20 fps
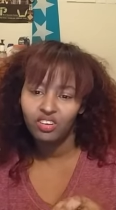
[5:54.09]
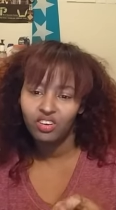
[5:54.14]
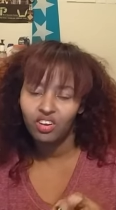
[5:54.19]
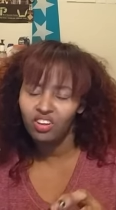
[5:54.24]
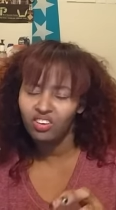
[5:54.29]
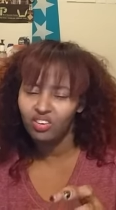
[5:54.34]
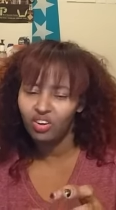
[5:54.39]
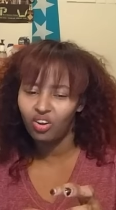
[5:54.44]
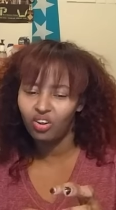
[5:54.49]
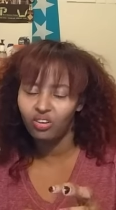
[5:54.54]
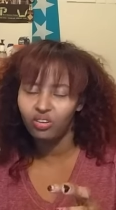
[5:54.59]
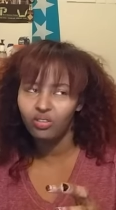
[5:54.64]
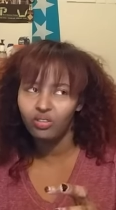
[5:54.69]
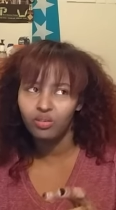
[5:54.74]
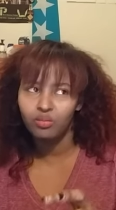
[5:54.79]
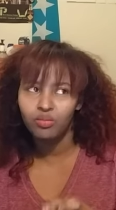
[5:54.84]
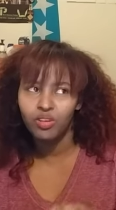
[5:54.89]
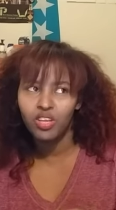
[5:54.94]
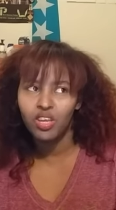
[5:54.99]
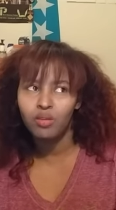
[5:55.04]
Not all of
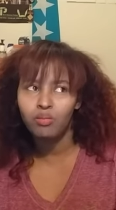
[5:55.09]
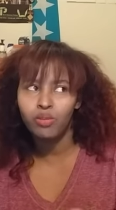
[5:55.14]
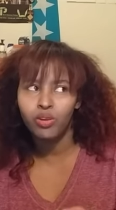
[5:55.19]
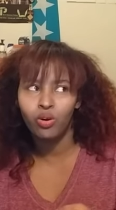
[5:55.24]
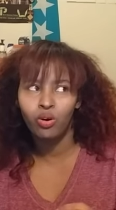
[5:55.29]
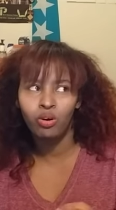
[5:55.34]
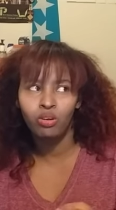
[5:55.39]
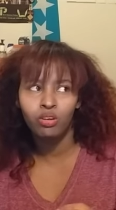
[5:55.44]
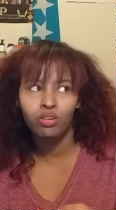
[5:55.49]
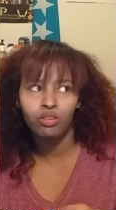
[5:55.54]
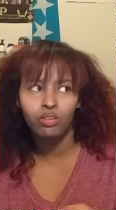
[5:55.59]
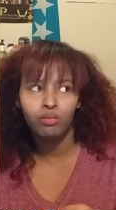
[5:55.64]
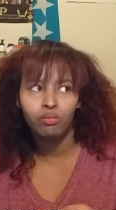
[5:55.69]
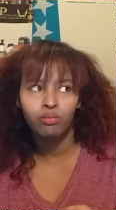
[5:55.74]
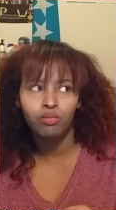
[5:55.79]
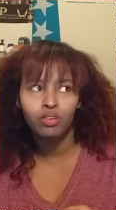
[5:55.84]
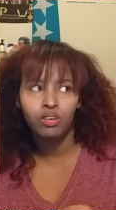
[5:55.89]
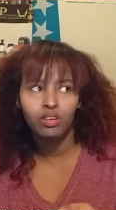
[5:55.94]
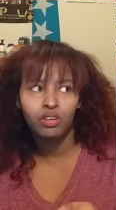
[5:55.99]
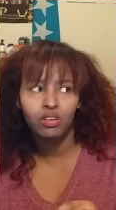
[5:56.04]
them. It can't be all of
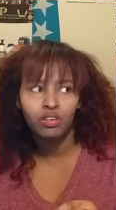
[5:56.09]
them.